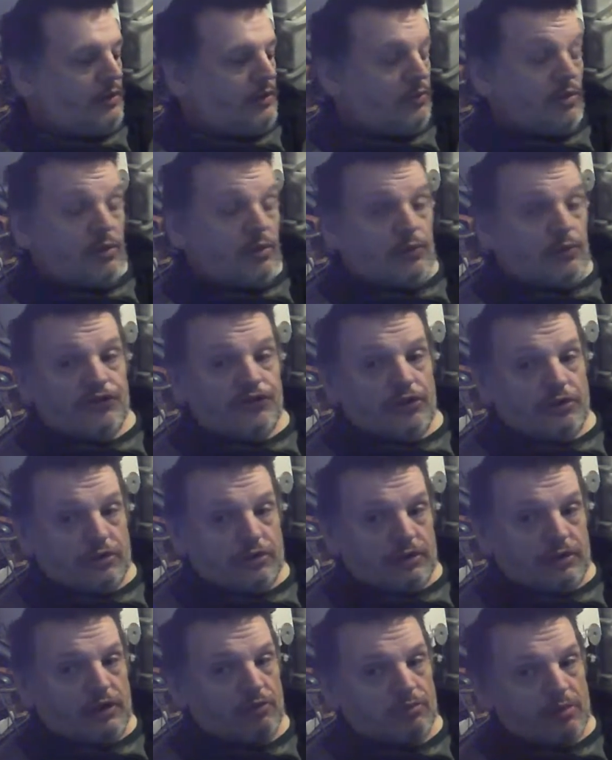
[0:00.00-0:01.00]
Well, I wish I
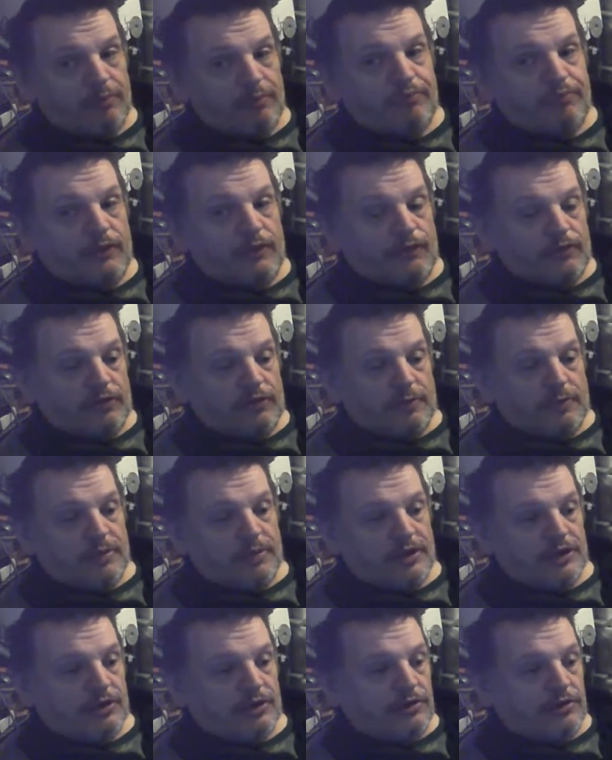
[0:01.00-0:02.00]
could hold my breath on the
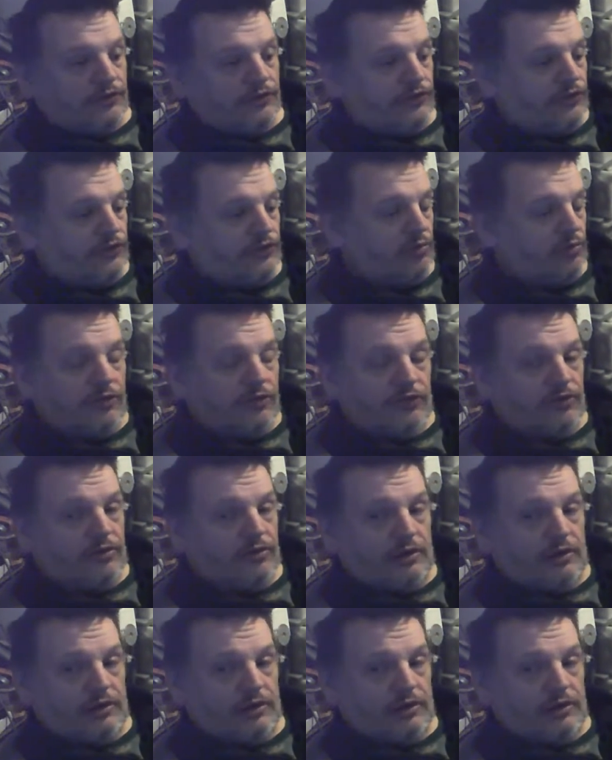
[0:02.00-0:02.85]
bloody console because